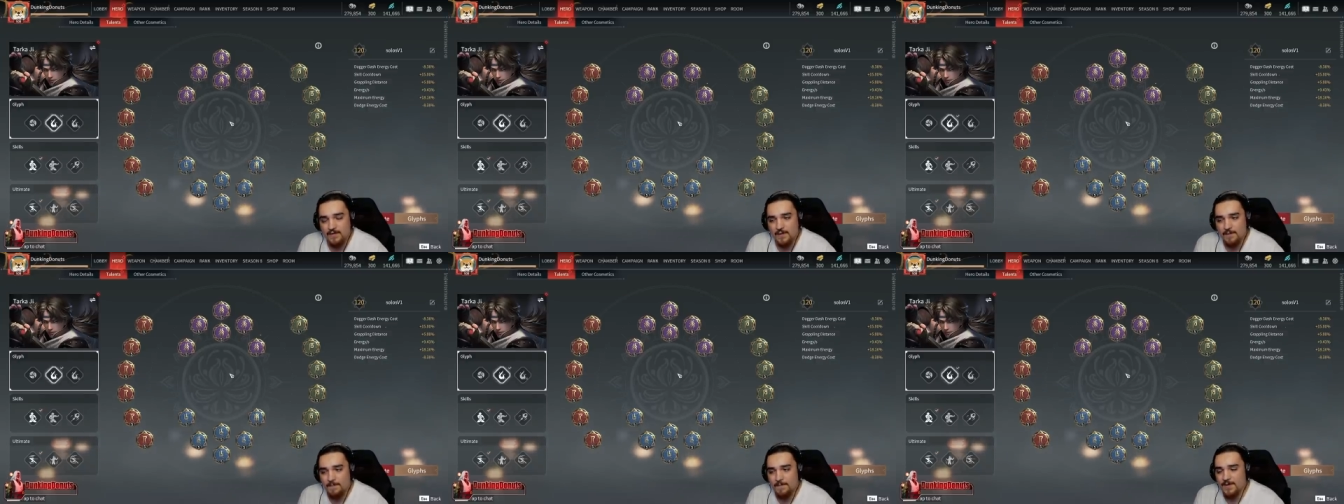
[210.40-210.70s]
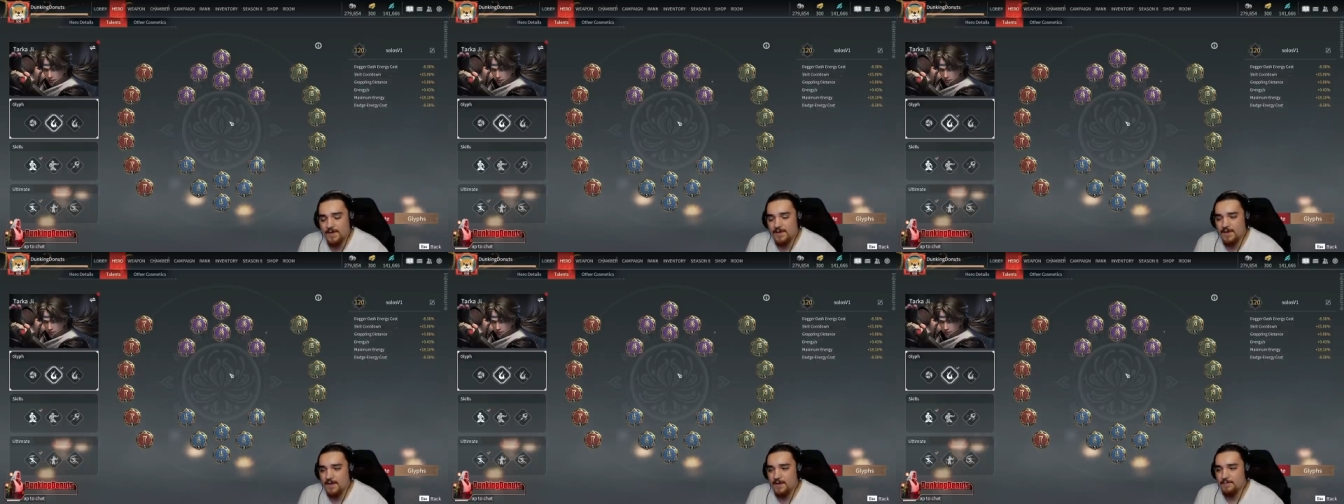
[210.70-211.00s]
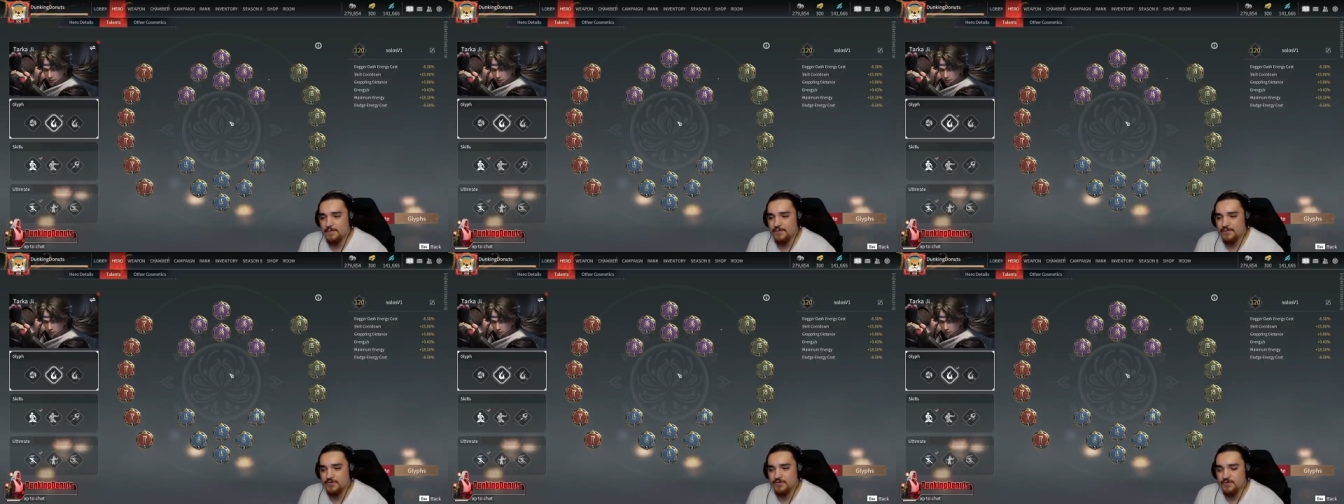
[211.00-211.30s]
being
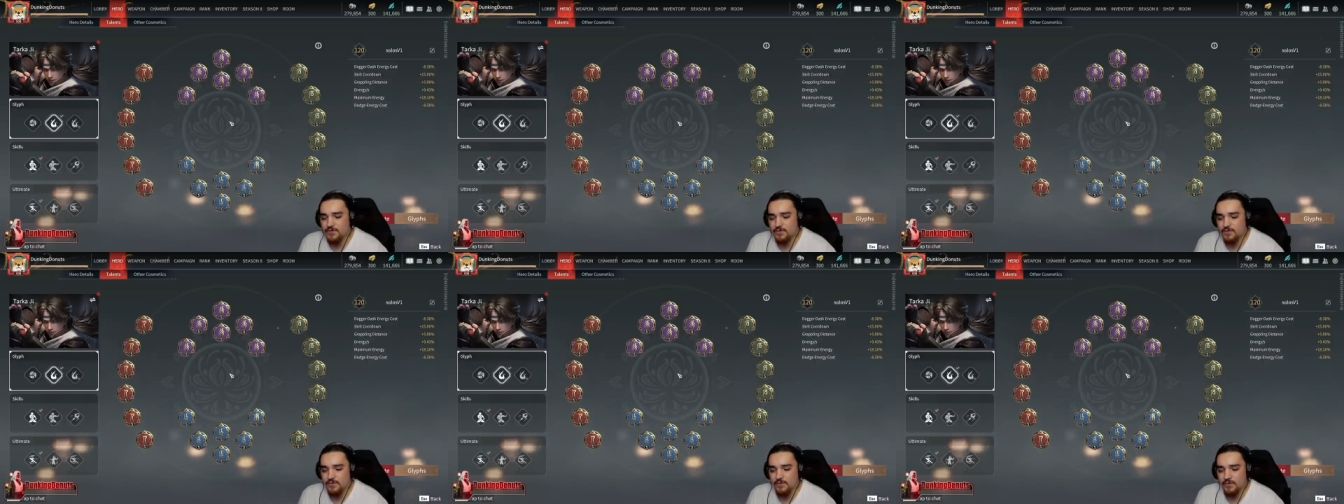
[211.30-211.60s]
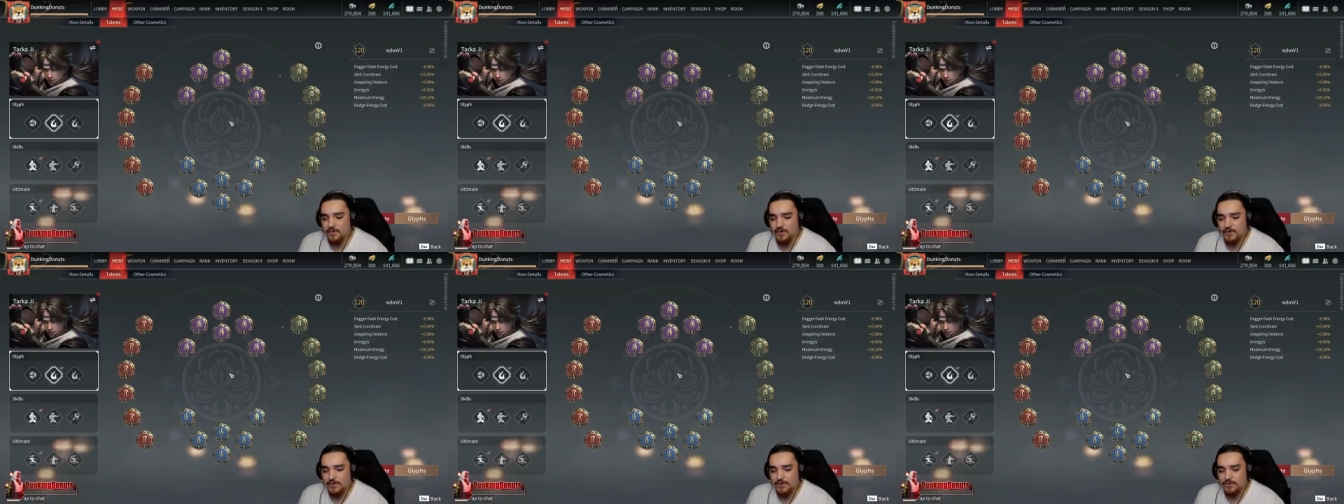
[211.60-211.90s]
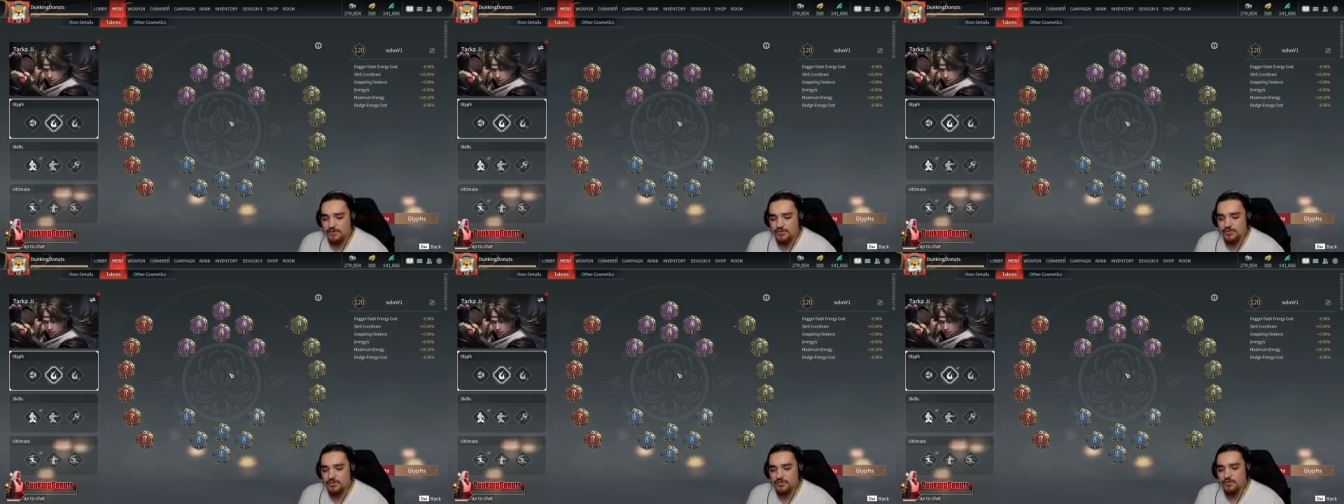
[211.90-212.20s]
able to
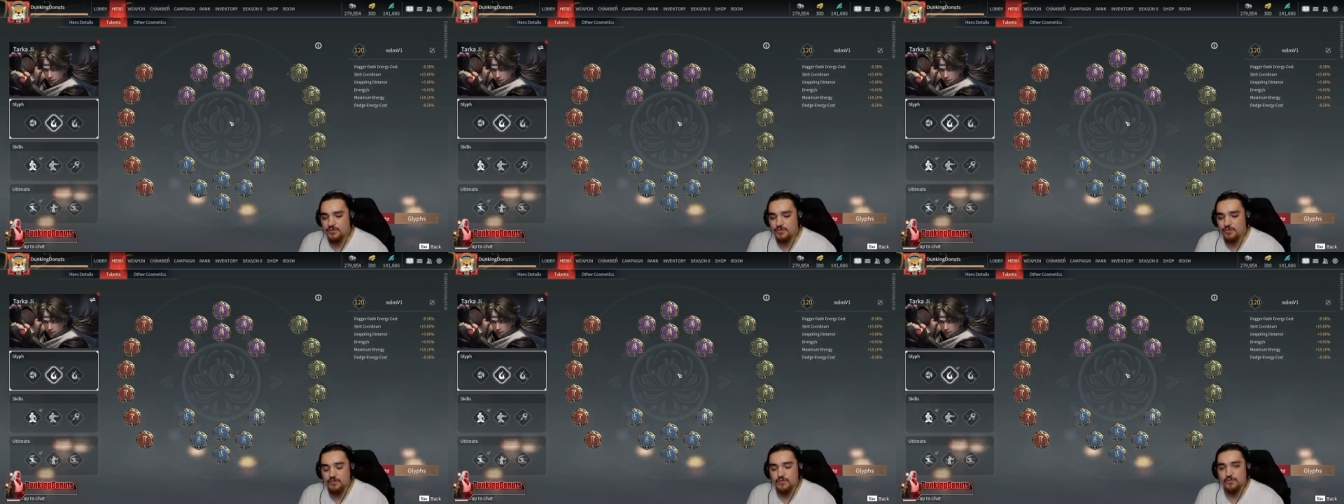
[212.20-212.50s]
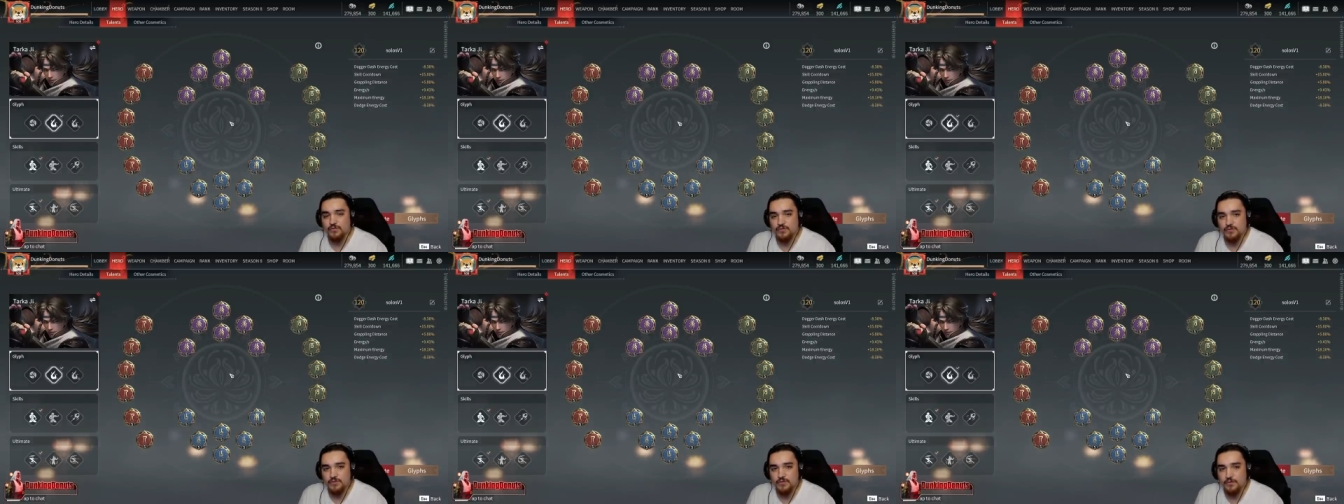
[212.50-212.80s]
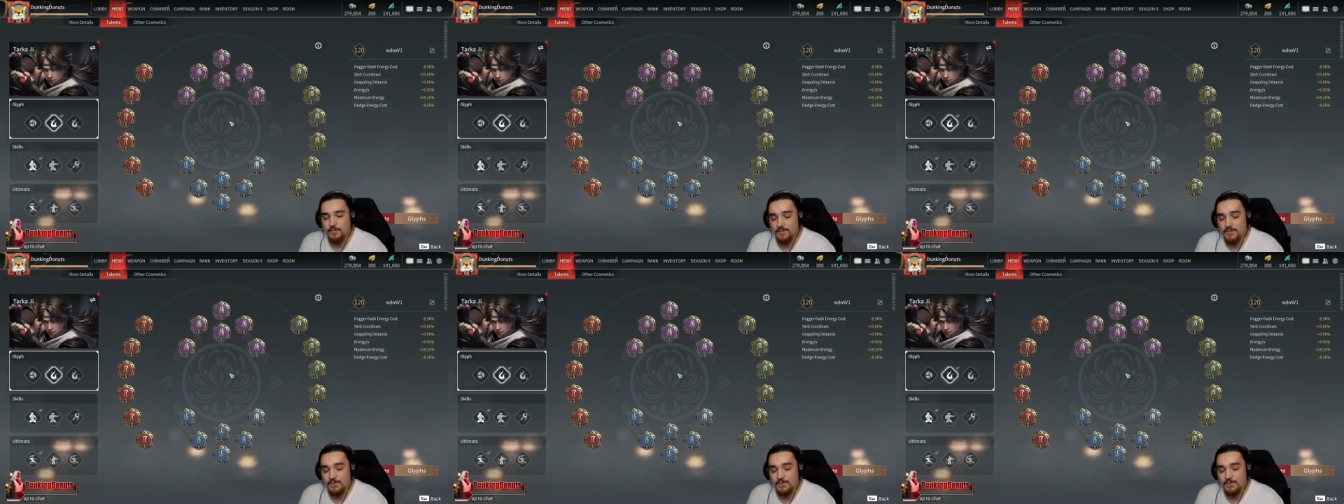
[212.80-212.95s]
choose